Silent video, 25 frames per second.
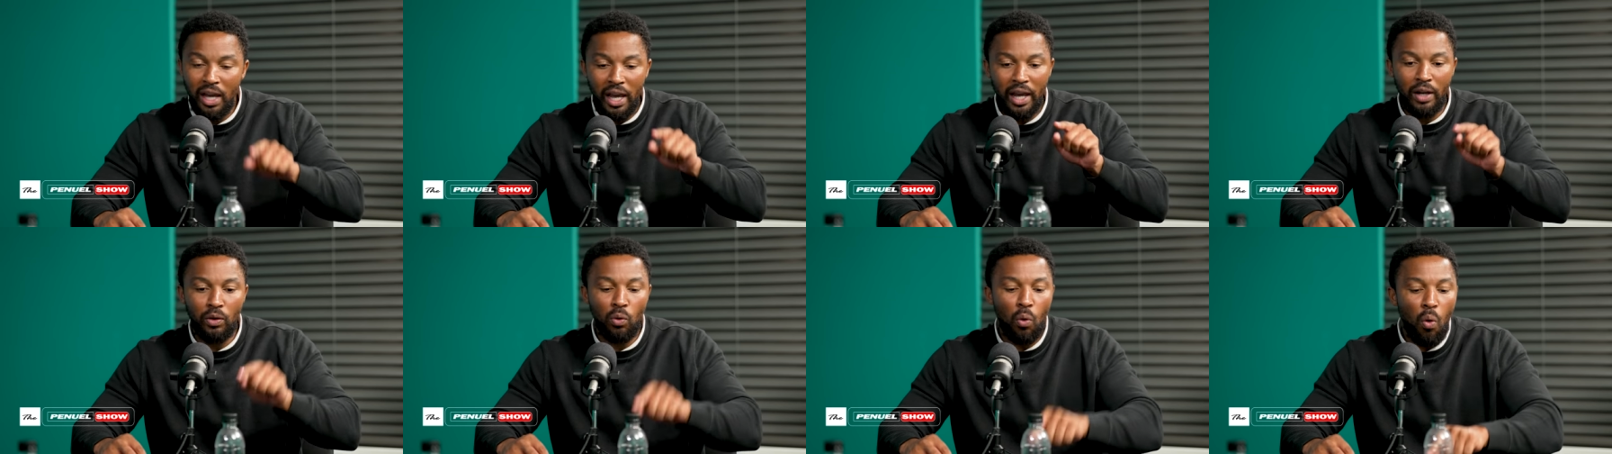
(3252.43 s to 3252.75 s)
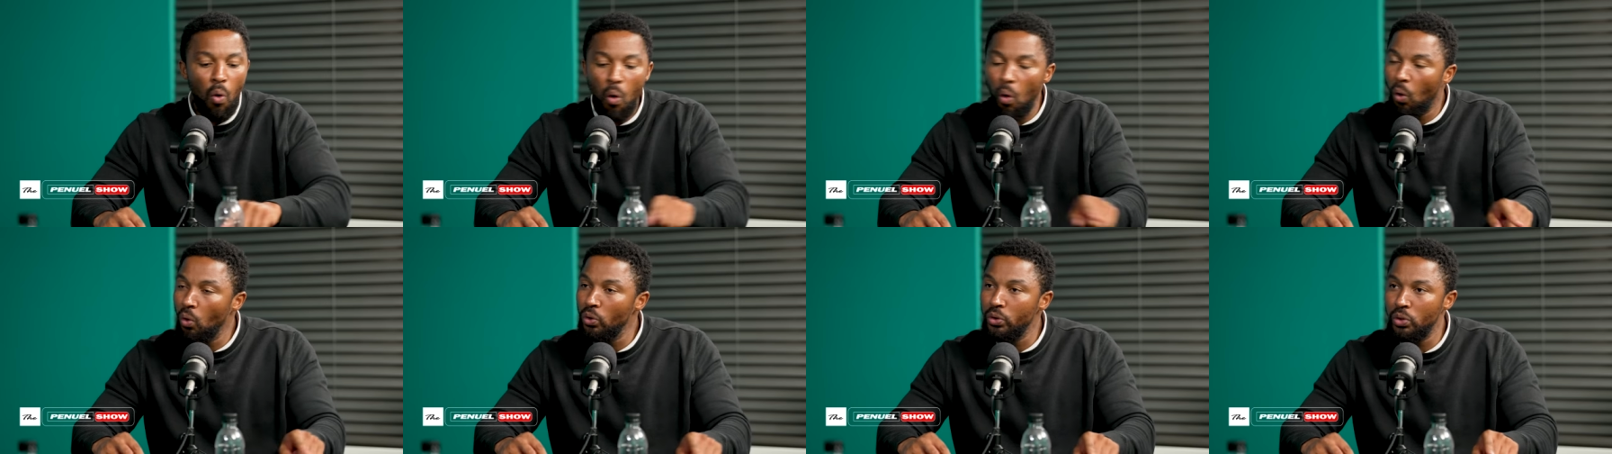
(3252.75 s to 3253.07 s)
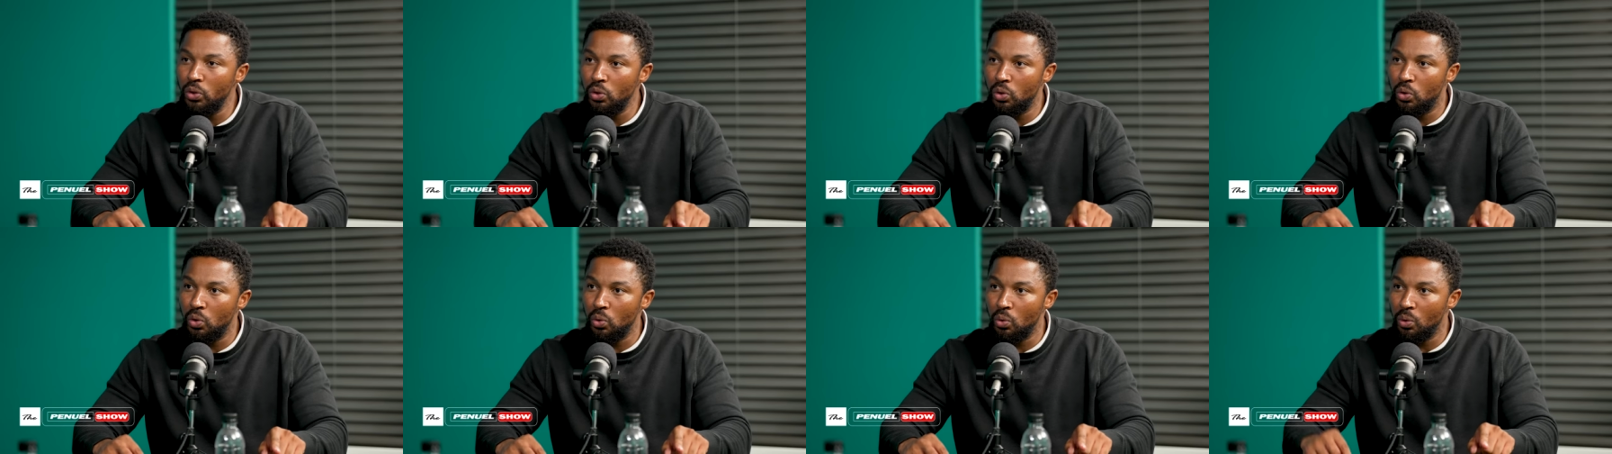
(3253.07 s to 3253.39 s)
And all
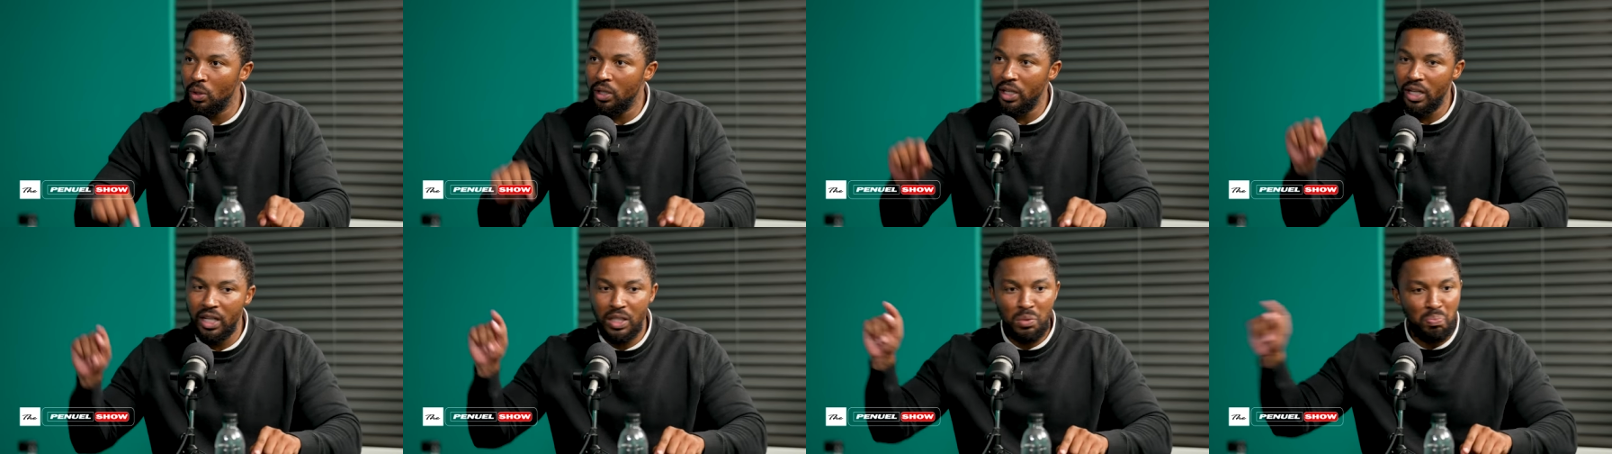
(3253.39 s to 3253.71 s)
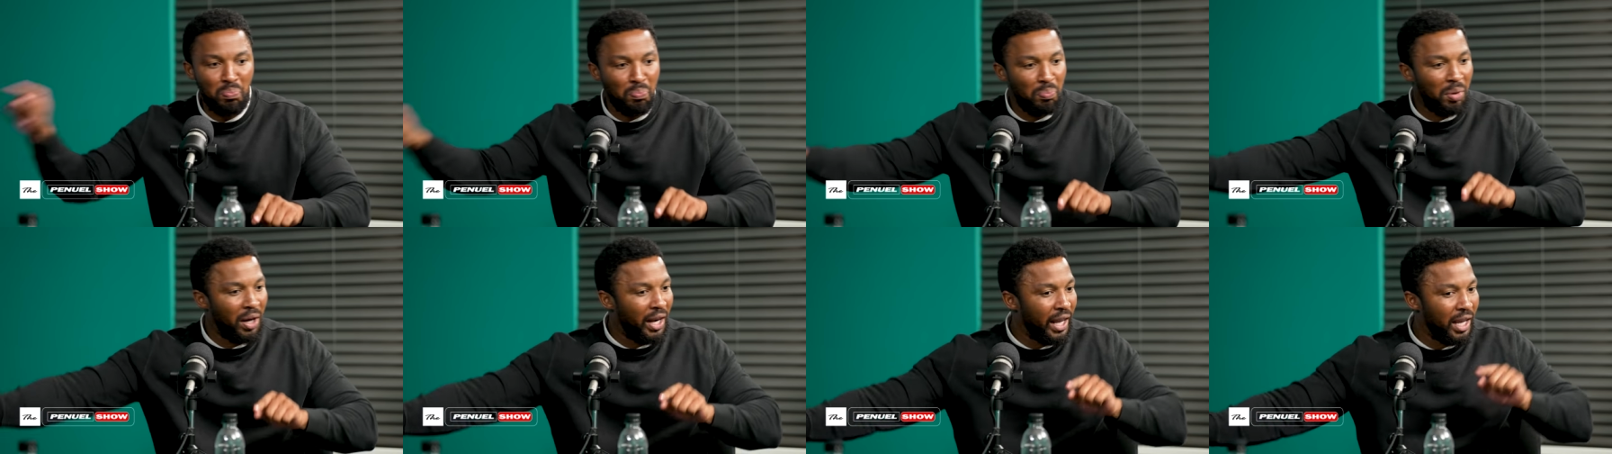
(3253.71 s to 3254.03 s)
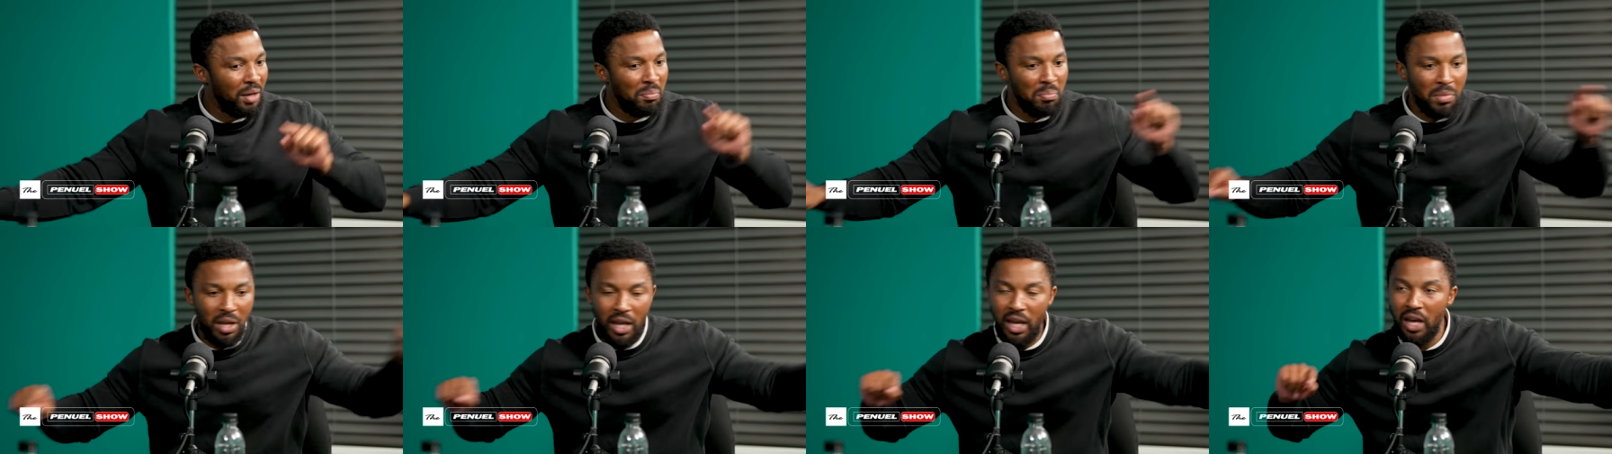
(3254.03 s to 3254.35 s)
you do is
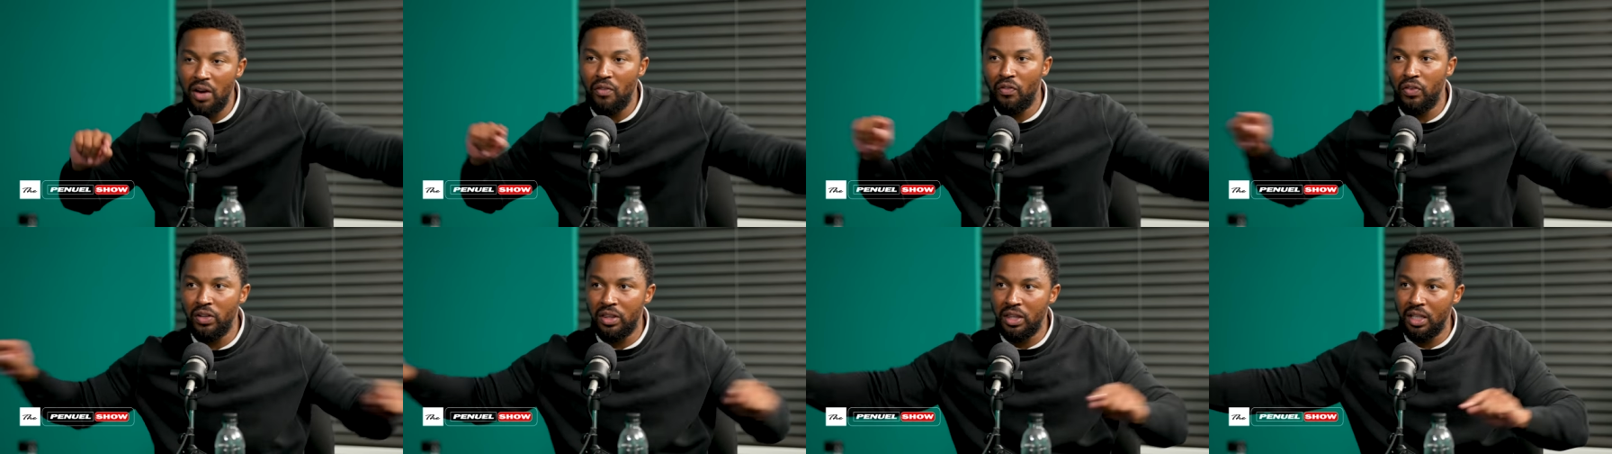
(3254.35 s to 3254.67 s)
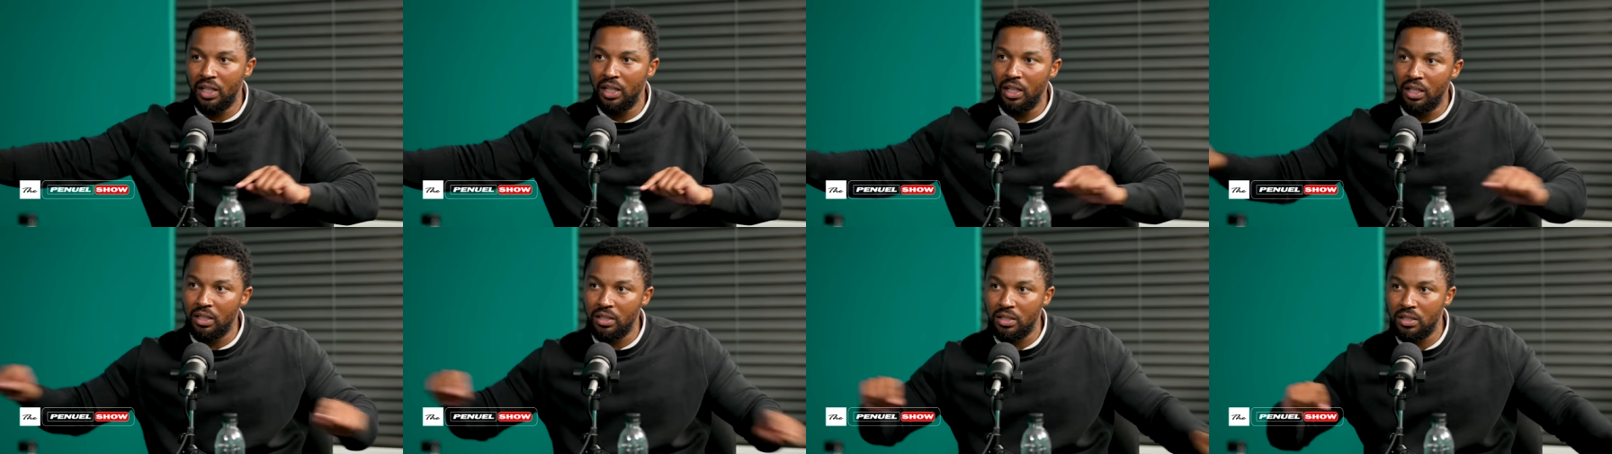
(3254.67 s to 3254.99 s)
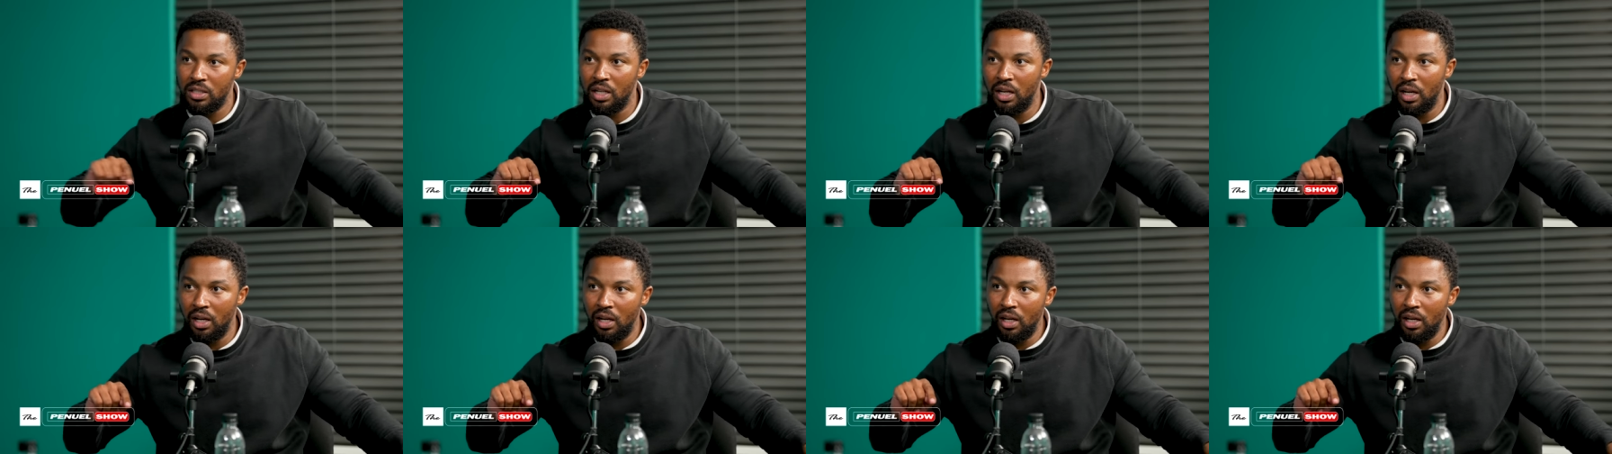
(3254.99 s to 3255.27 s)
blame everything else.